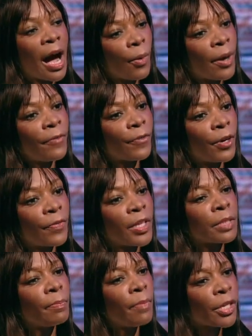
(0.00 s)
However,
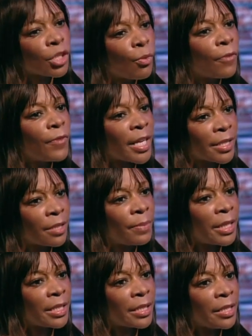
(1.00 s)
there's much more
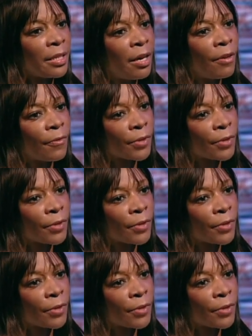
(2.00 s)
flexibility